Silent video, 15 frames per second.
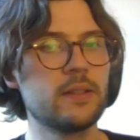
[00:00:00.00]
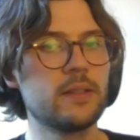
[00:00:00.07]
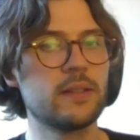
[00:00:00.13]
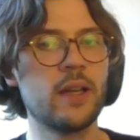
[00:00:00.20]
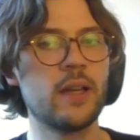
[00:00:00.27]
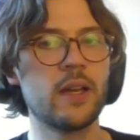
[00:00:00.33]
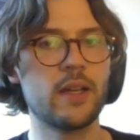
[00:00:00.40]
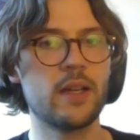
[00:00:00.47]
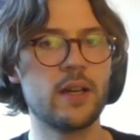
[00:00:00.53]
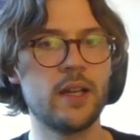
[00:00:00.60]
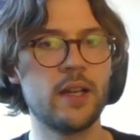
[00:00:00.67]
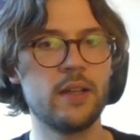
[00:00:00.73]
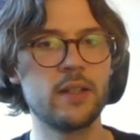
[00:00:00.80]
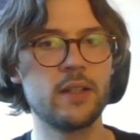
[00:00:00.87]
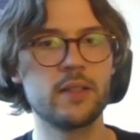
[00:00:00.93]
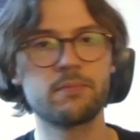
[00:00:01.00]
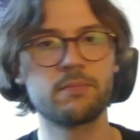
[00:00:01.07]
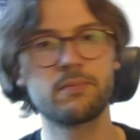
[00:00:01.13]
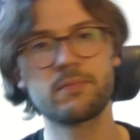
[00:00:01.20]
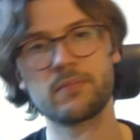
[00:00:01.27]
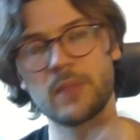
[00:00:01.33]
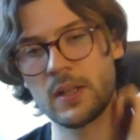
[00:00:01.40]
I
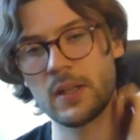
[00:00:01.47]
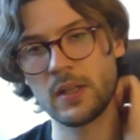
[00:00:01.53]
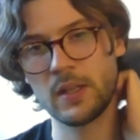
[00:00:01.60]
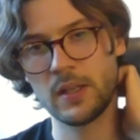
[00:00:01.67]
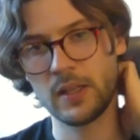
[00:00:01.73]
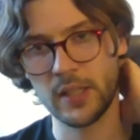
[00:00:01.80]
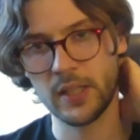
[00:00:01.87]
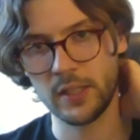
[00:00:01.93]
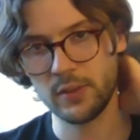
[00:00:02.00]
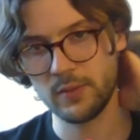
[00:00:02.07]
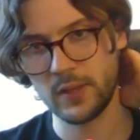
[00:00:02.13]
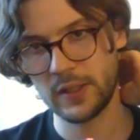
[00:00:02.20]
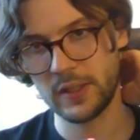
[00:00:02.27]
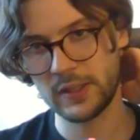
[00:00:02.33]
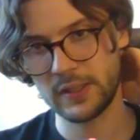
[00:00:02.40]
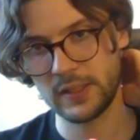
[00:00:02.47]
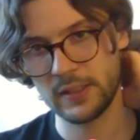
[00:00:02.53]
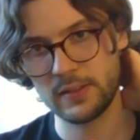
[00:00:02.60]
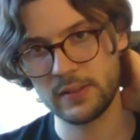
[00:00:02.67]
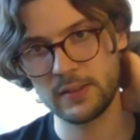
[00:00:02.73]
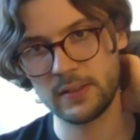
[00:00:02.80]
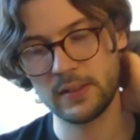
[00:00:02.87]
kind of like
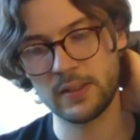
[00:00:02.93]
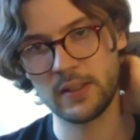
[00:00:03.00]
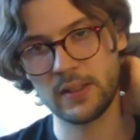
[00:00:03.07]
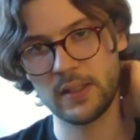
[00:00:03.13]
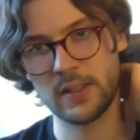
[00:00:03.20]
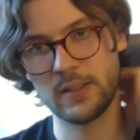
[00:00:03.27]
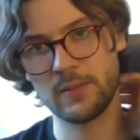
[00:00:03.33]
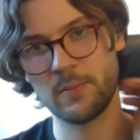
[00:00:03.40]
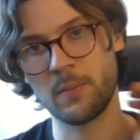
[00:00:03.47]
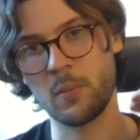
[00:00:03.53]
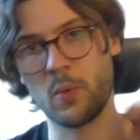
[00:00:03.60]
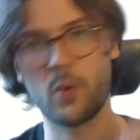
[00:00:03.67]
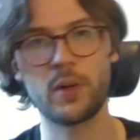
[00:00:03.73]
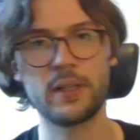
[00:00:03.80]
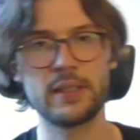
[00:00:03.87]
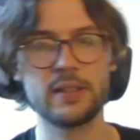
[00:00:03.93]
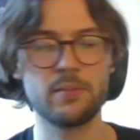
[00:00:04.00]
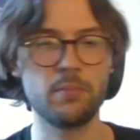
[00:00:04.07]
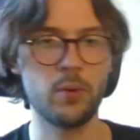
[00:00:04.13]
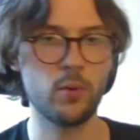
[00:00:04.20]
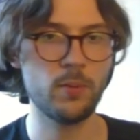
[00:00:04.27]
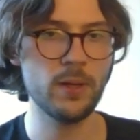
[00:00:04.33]
it more against
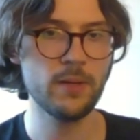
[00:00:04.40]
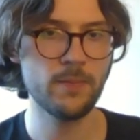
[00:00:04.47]
Boba.